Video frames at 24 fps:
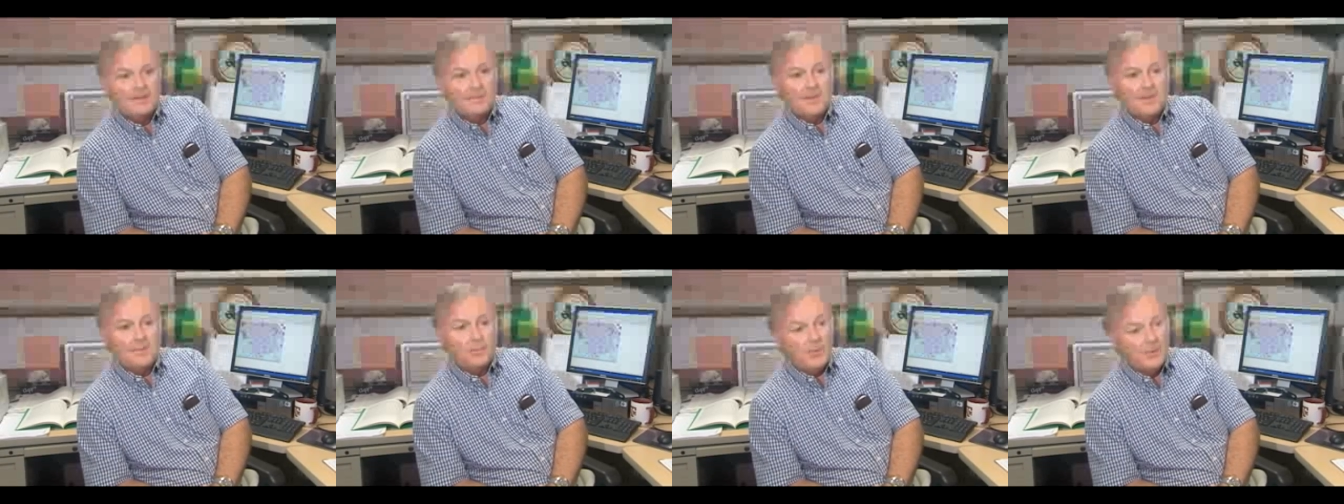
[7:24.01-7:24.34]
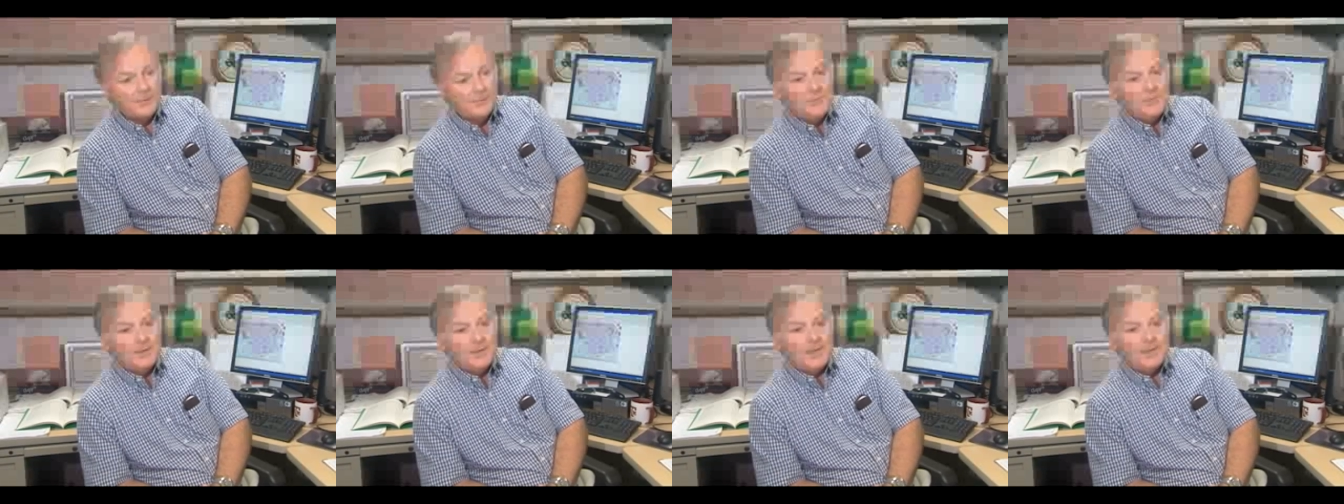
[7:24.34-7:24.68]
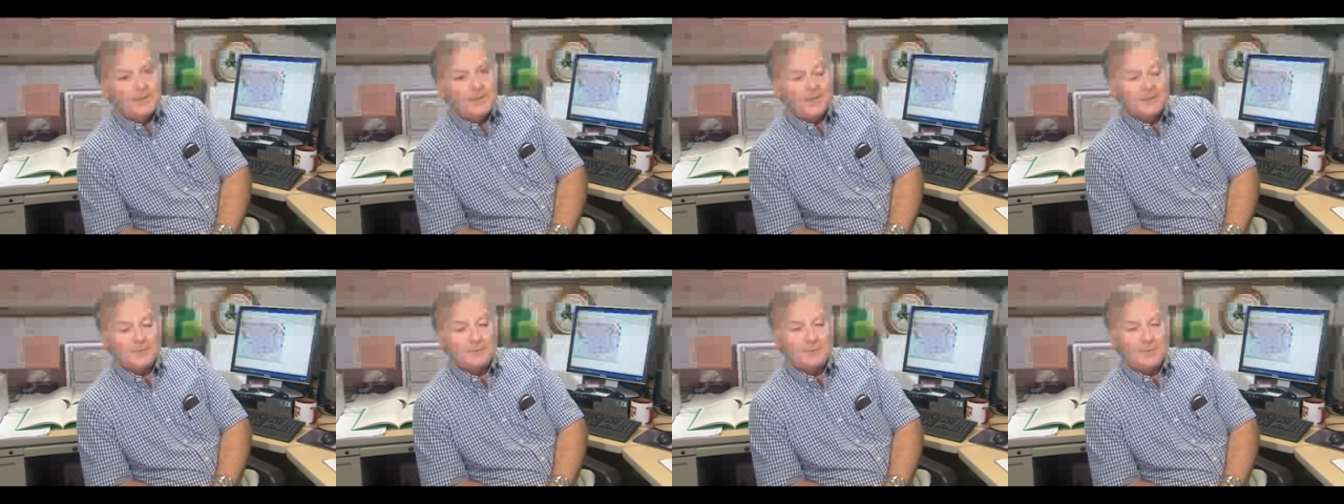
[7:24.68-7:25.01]
But once you
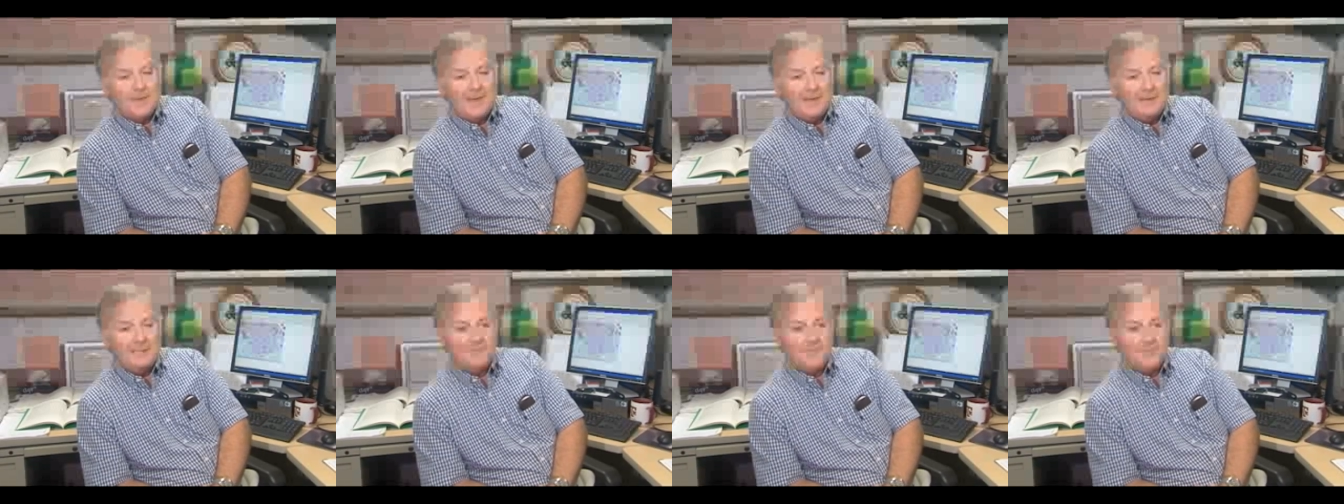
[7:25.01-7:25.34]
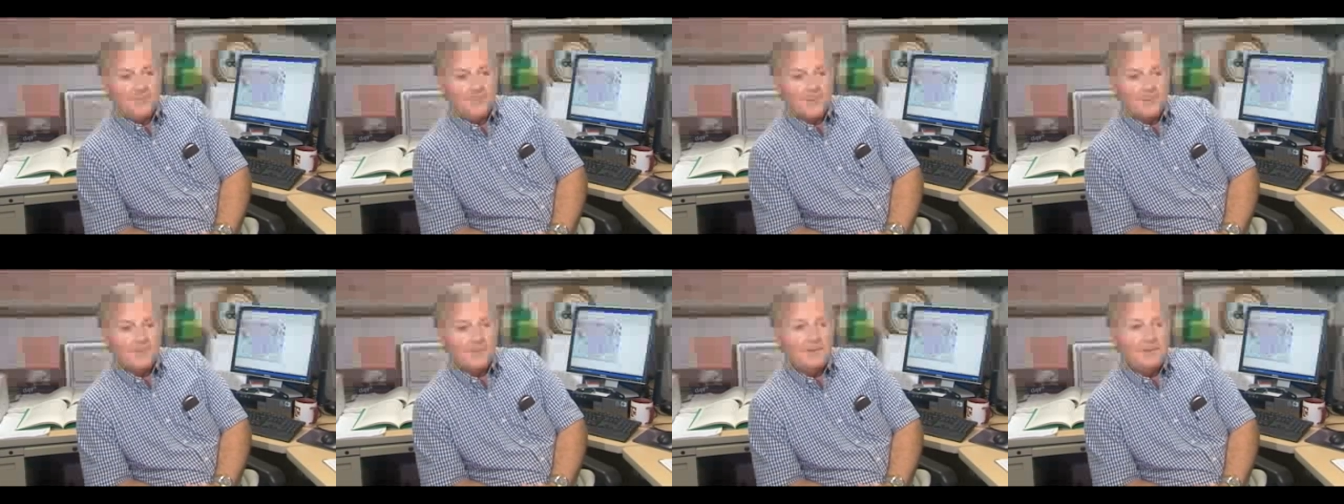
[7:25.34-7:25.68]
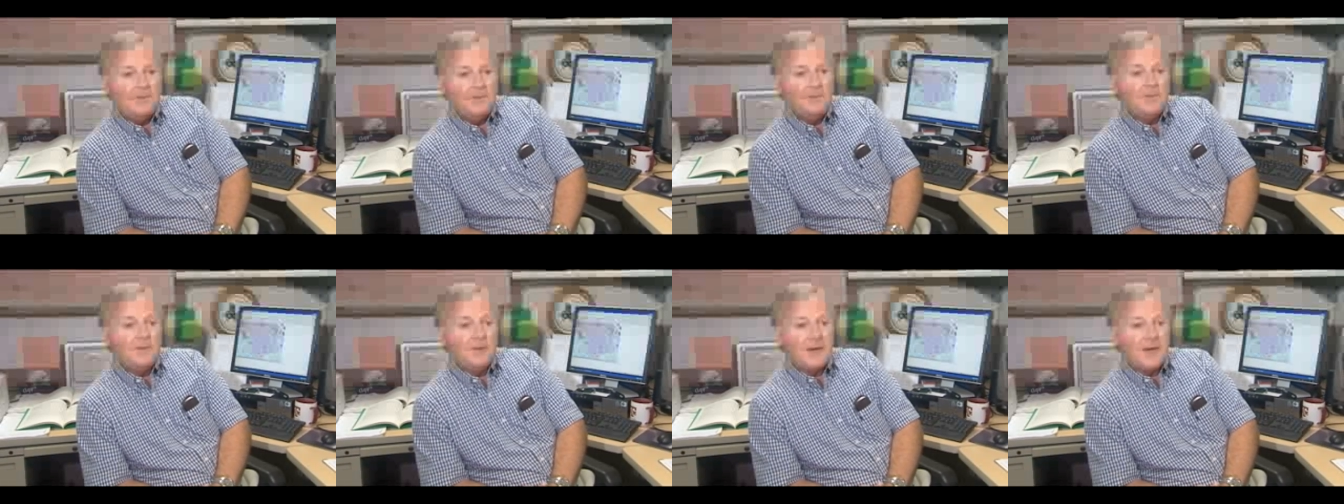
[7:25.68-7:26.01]
get those paid for,
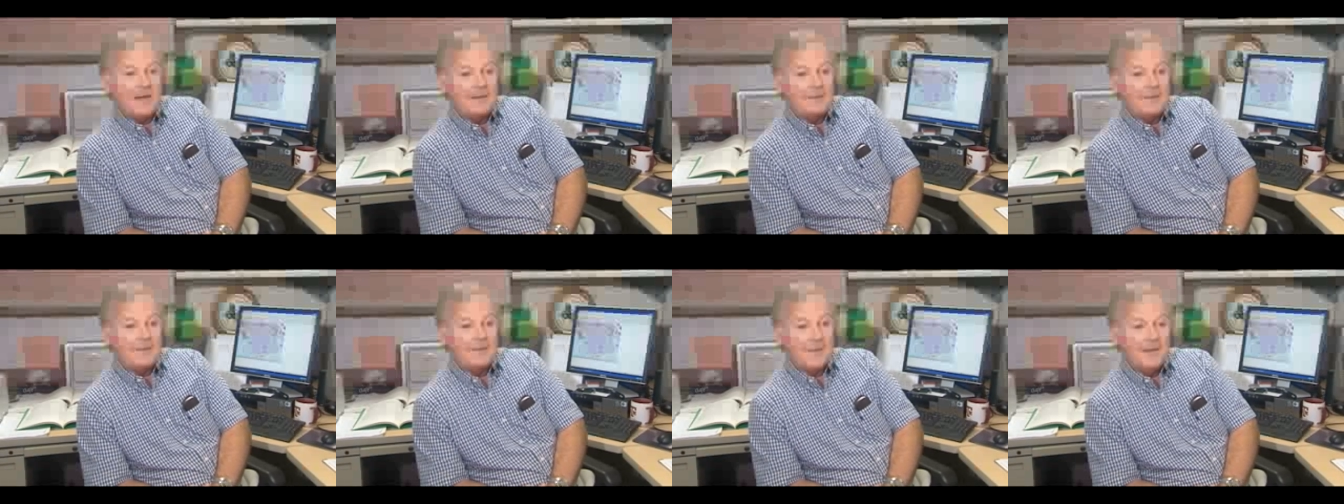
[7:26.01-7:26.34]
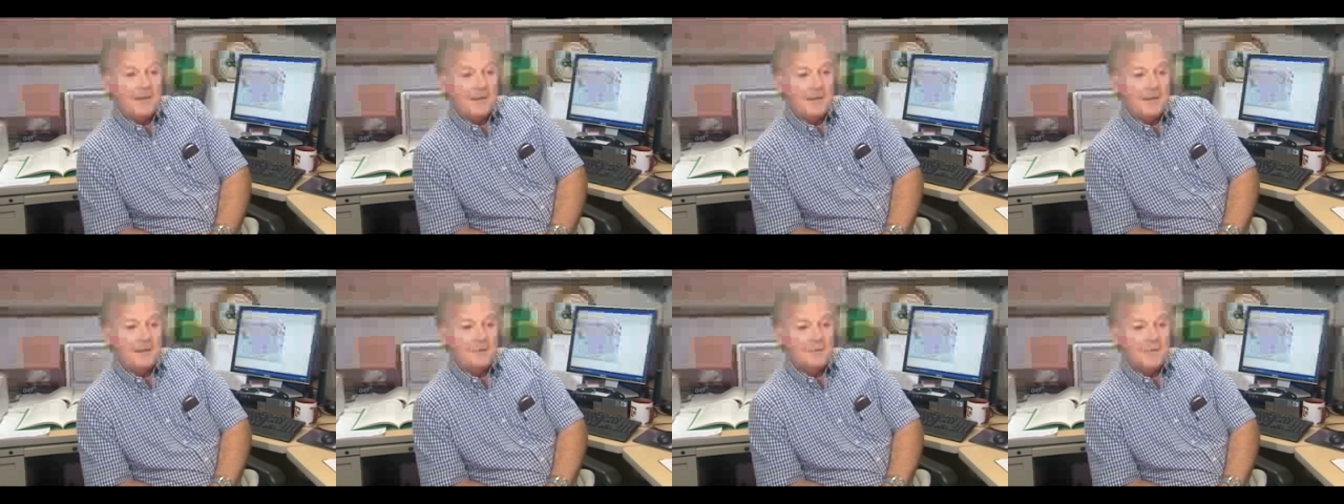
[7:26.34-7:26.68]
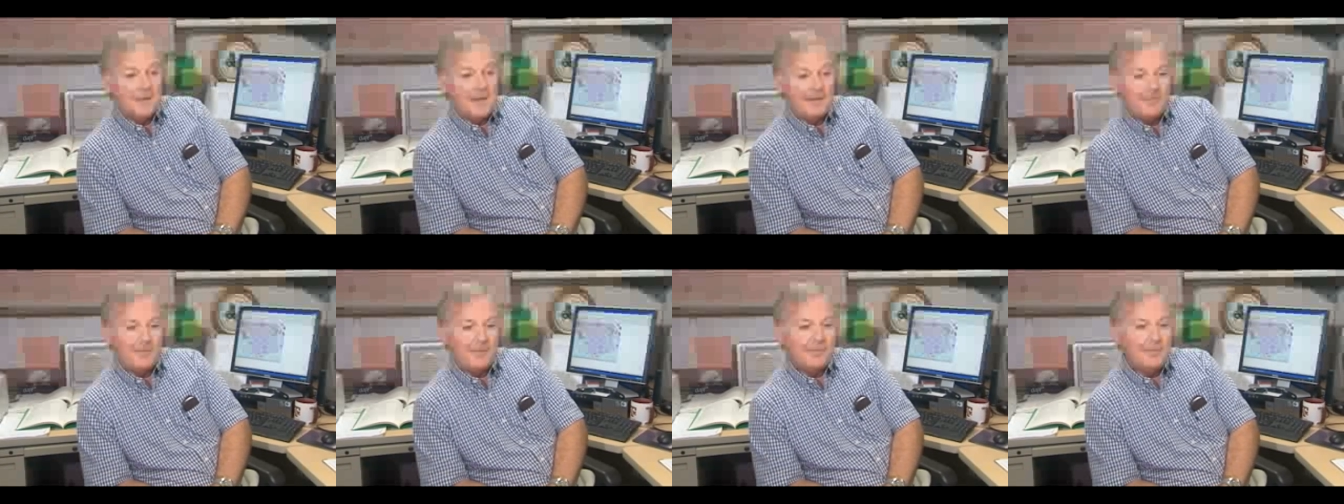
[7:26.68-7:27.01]
then you can operate at
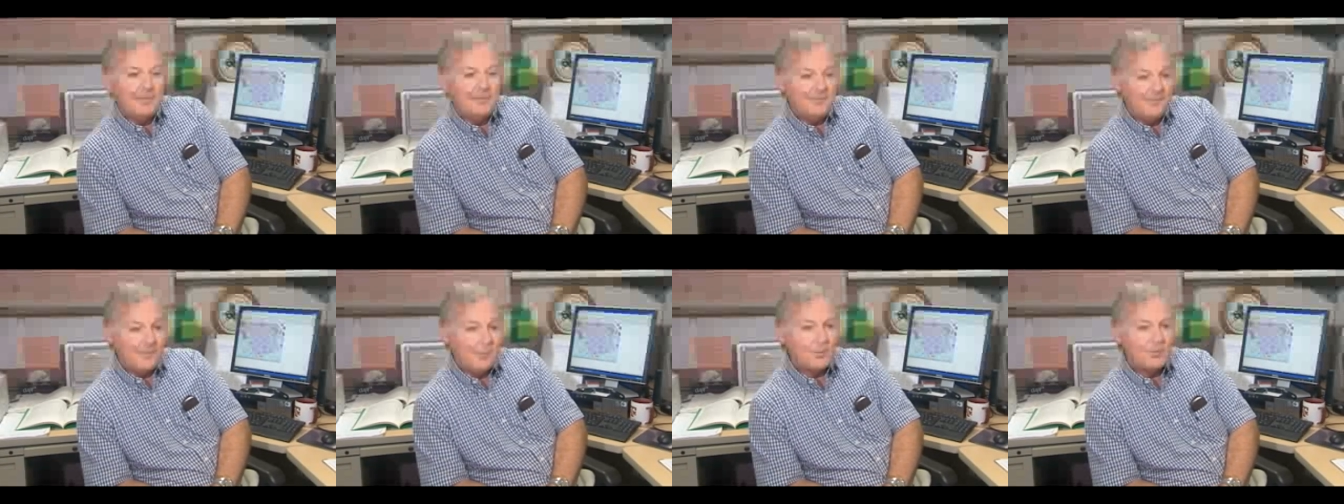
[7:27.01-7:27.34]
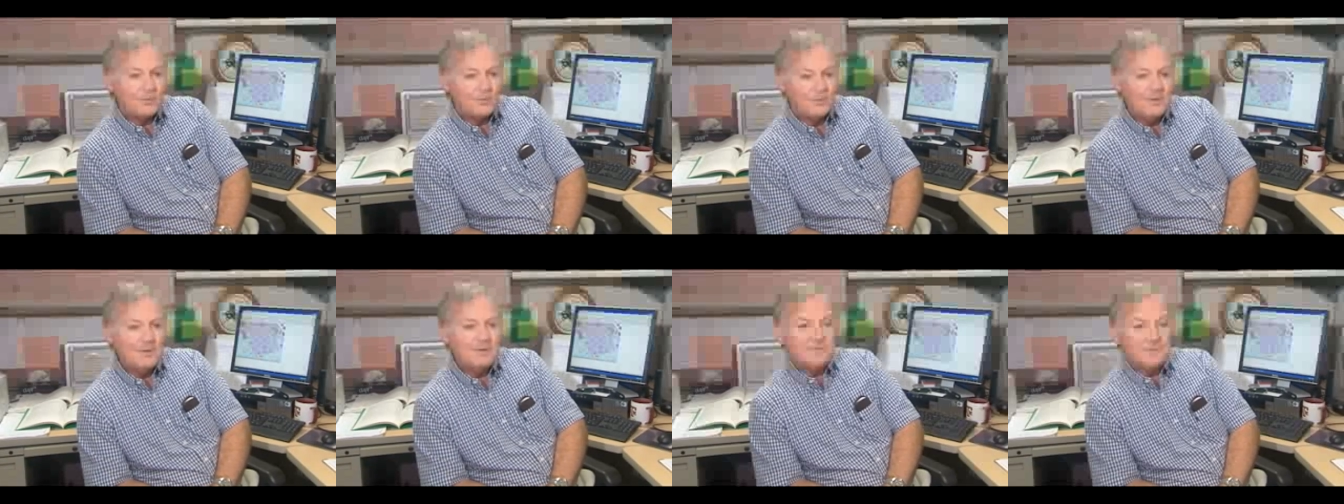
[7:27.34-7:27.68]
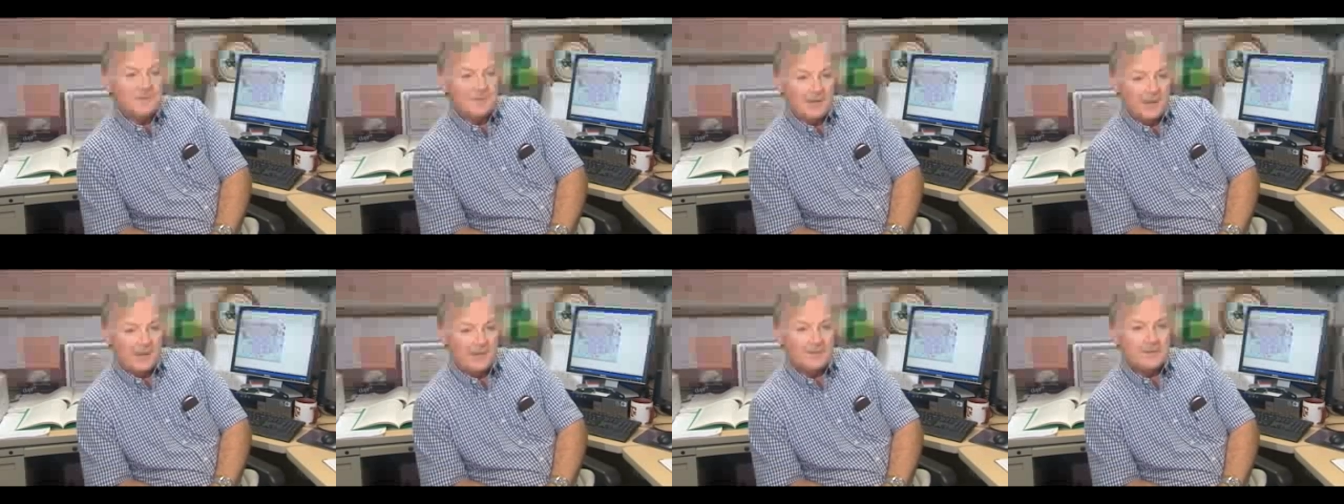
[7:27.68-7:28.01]
probably four
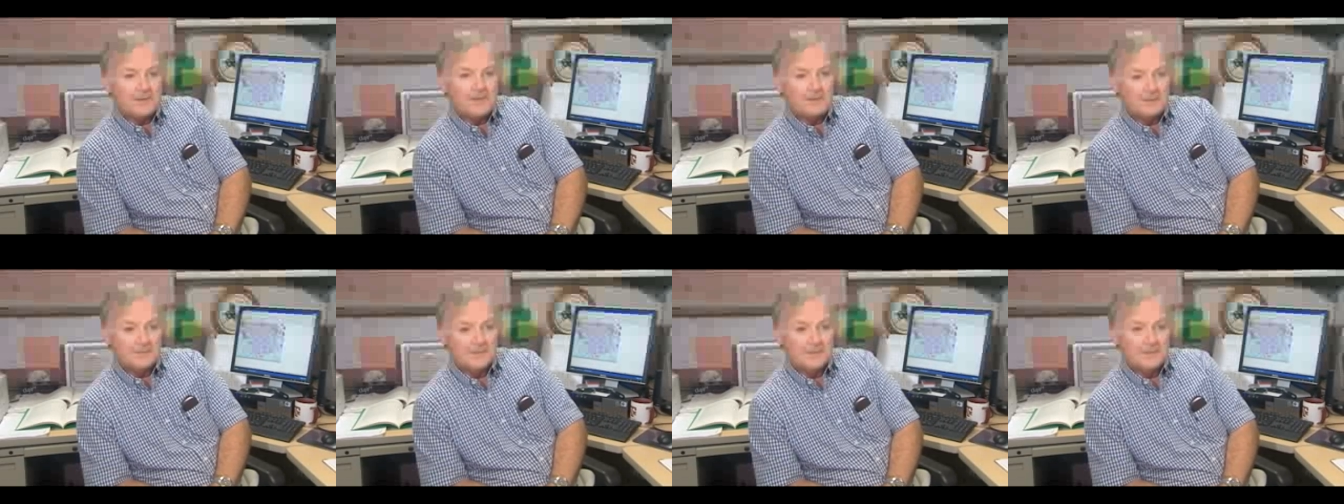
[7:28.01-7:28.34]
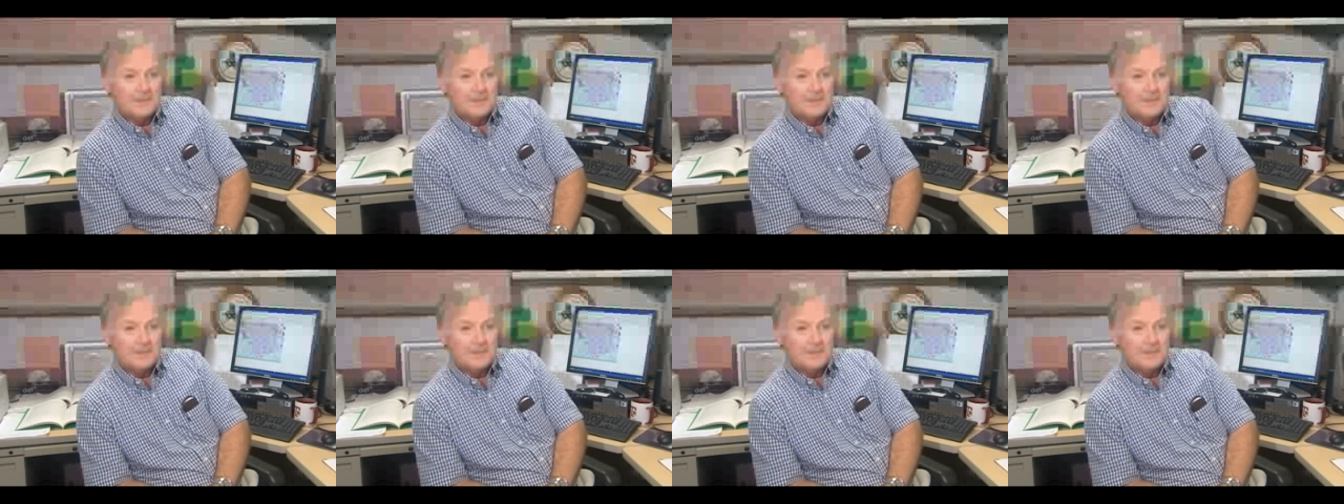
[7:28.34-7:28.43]
cents an acre.